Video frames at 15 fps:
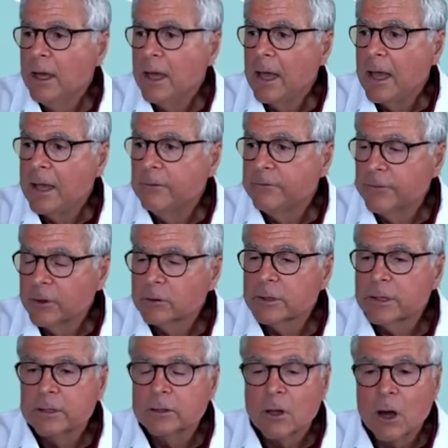a
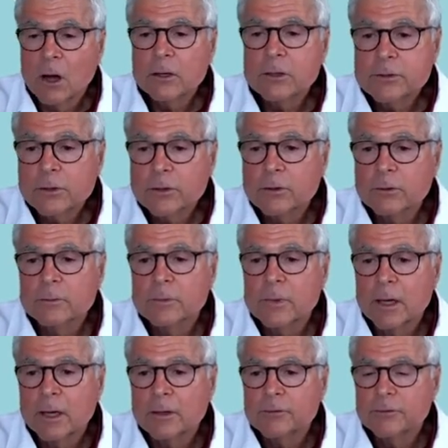fairly long term
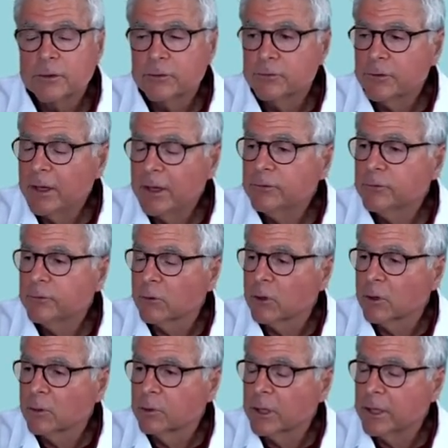uh, success for
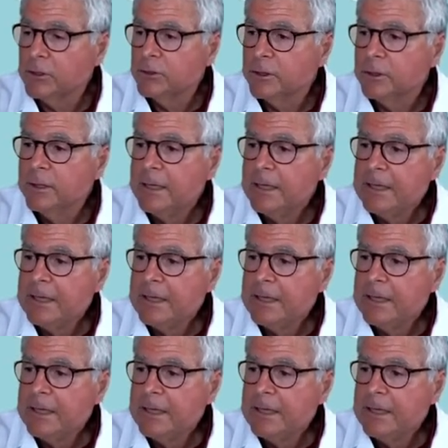ablation